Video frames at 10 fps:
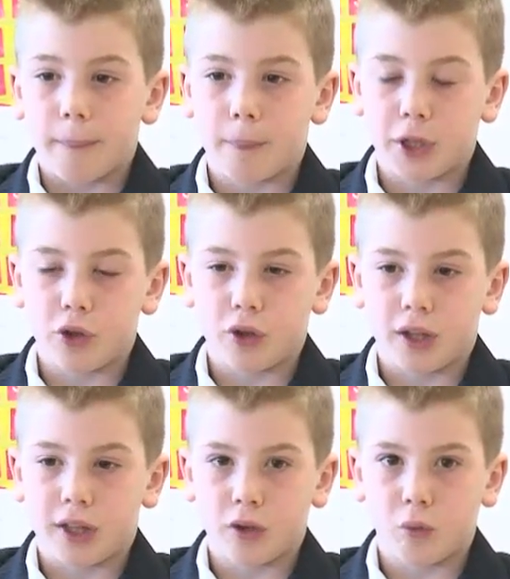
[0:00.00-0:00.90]
but you
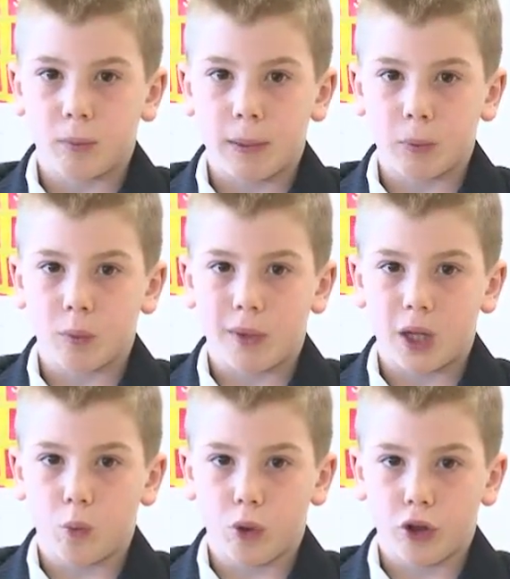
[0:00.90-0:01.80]
can still remember
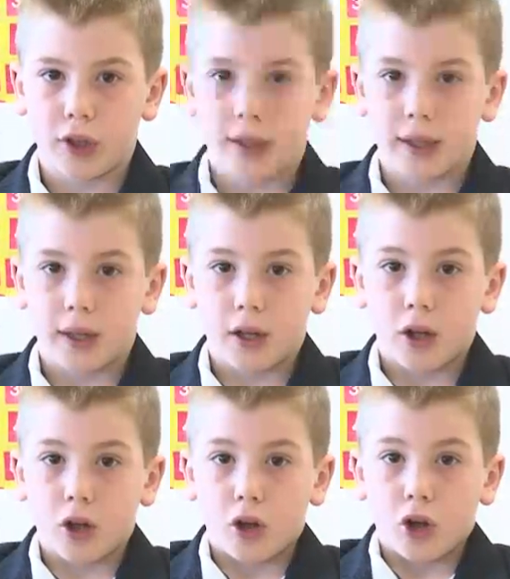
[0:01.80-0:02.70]
my words.
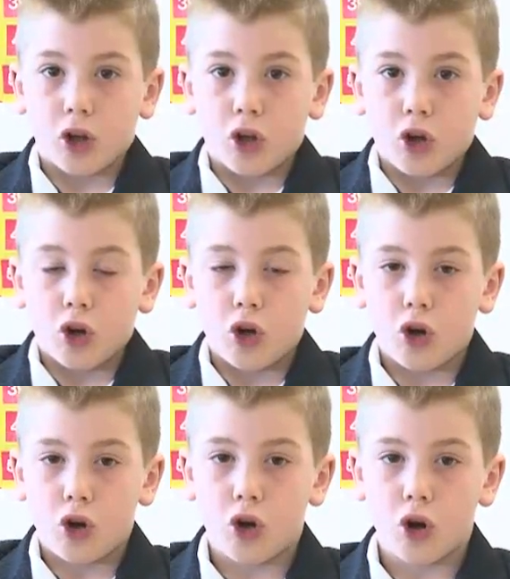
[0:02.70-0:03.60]

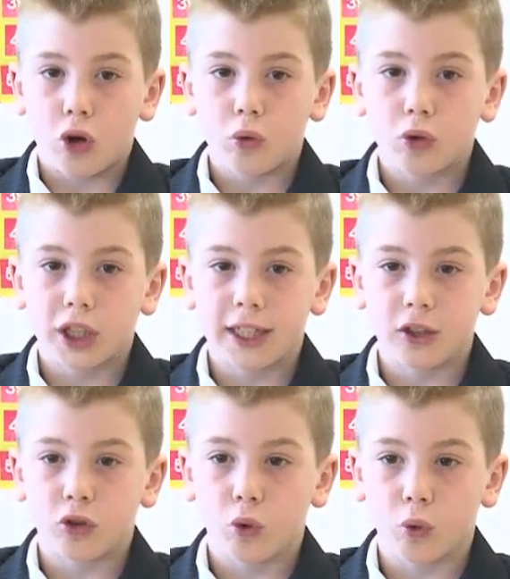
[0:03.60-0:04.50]
No
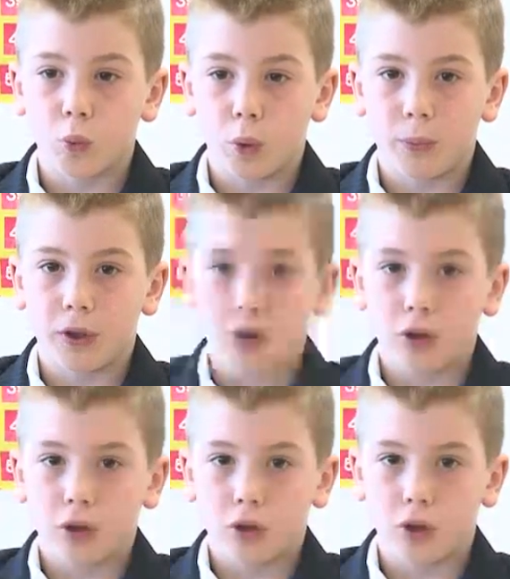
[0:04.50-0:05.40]
chains or ropes
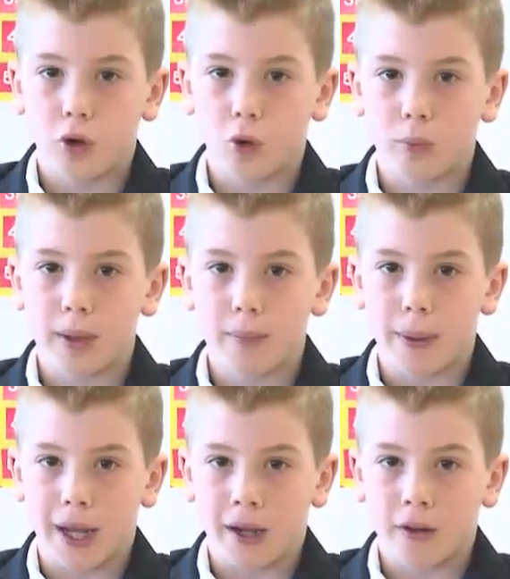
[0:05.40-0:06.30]
could hold me
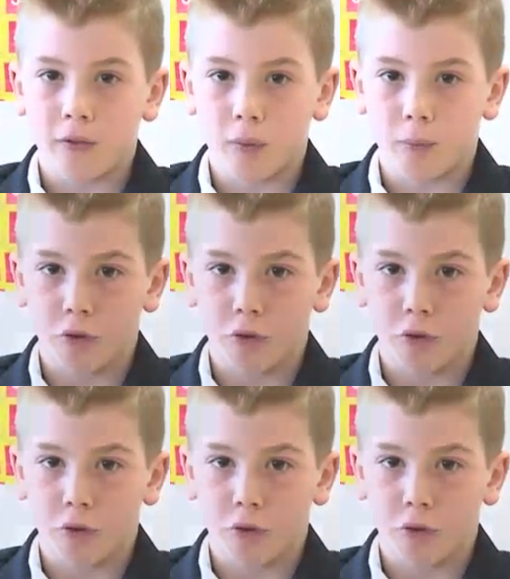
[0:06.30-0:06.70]
back from